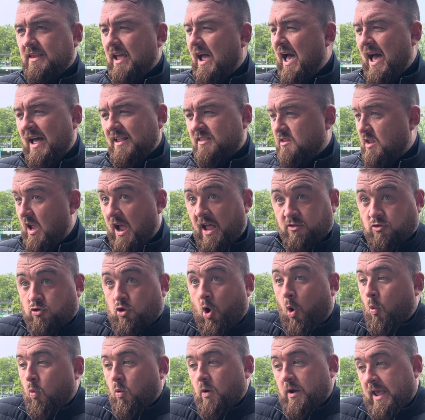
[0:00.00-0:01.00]
I
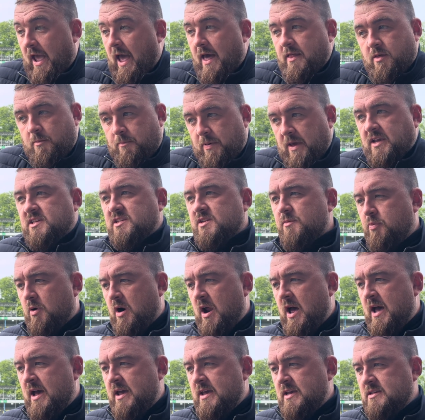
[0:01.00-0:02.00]
don't get the big
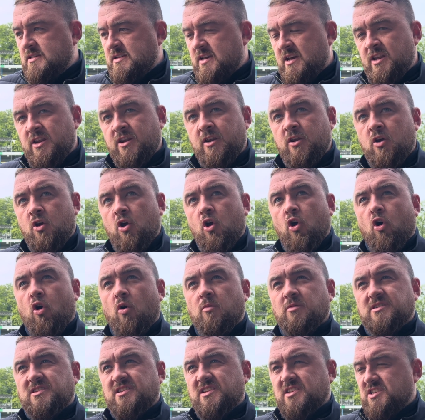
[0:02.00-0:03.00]
surprise and
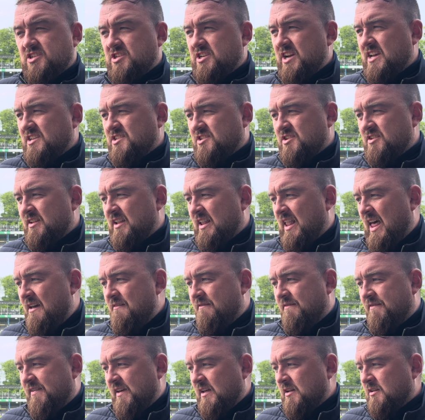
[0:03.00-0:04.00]
almost the suggestion that like
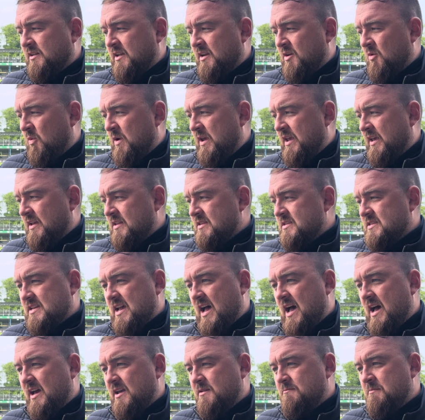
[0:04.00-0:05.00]
fielding a weakened
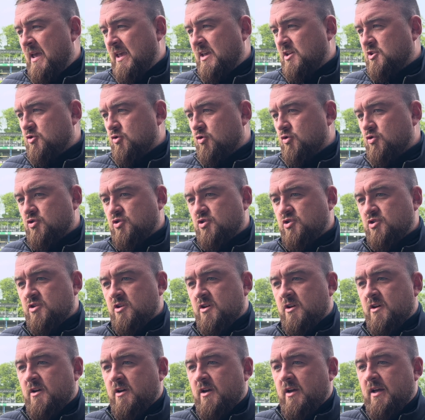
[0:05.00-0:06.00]
side makes us
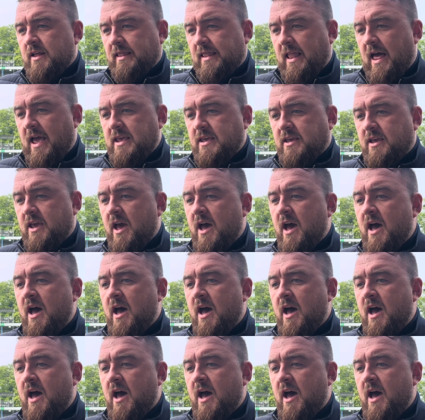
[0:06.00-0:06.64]
like